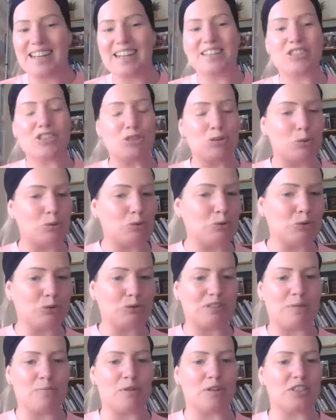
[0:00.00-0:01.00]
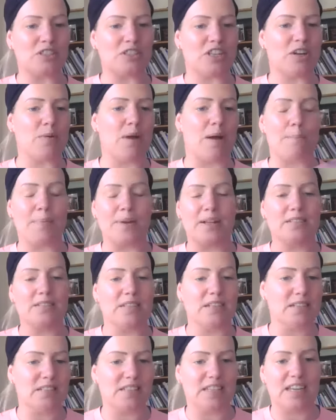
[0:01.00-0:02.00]
It's so, so simple to do. And
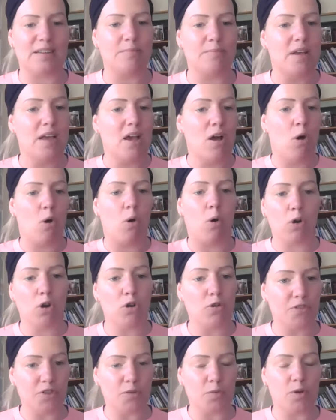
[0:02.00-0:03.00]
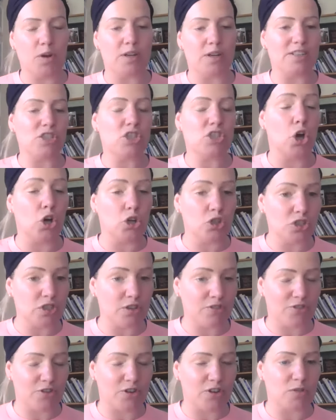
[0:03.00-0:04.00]
building a team all over the world is tons
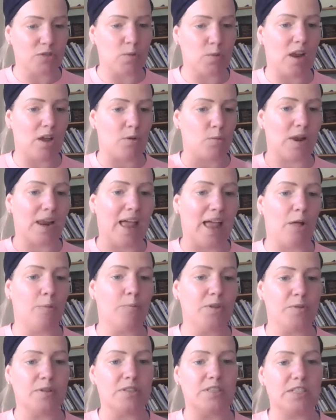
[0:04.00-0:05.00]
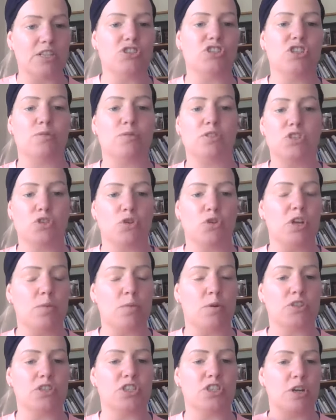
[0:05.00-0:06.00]
of fun as well. And we'll help you and teach you and show you
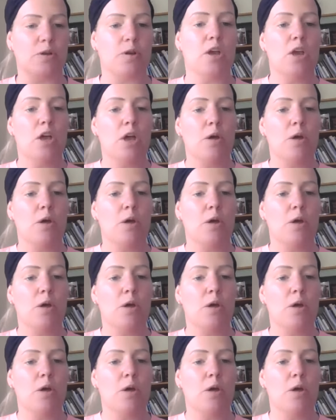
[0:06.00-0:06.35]
what to do.